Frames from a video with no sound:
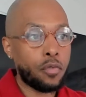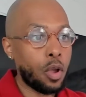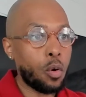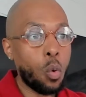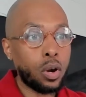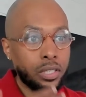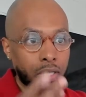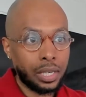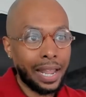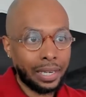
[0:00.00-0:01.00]
in order
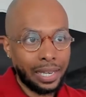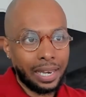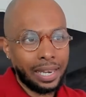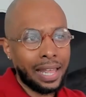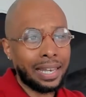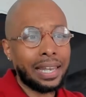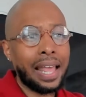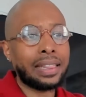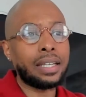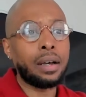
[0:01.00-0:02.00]
to like let
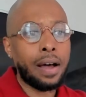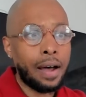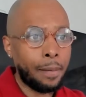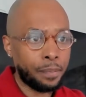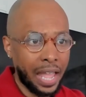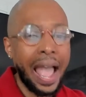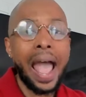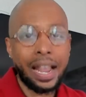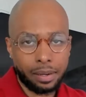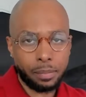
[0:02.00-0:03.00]
the
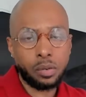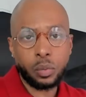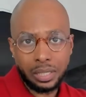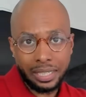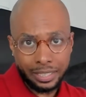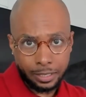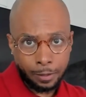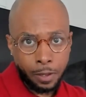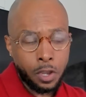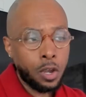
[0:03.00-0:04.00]
hack be released.
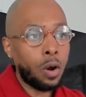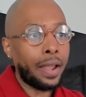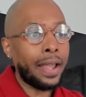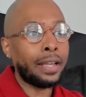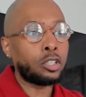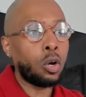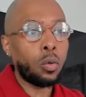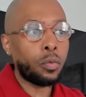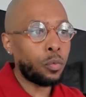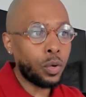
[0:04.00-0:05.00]
Okay,
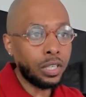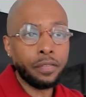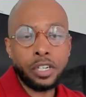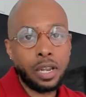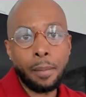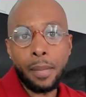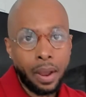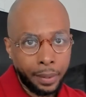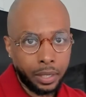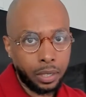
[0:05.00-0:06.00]
so we're living in
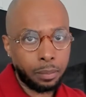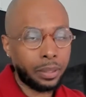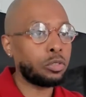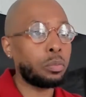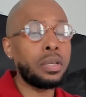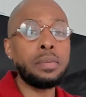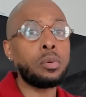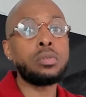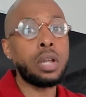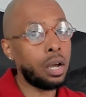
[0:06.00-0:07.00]
America, a place where
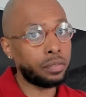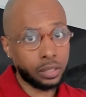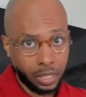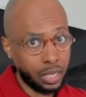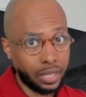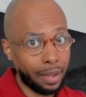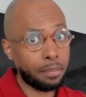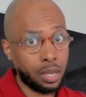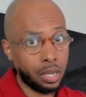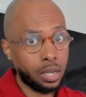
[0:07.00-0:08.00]
people love to eat their
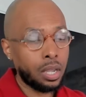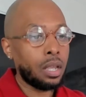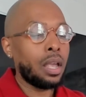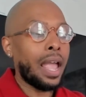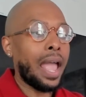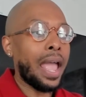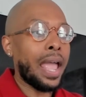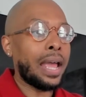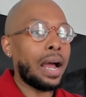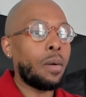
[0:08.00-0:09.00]
meat,
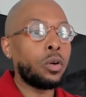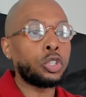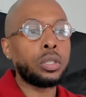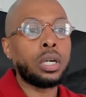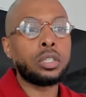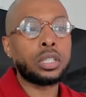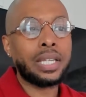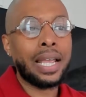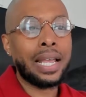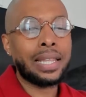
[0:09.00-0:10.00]
and I want you to
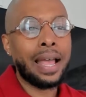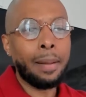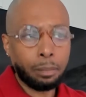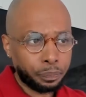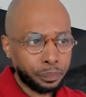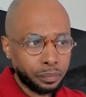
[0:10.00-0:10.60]
understand that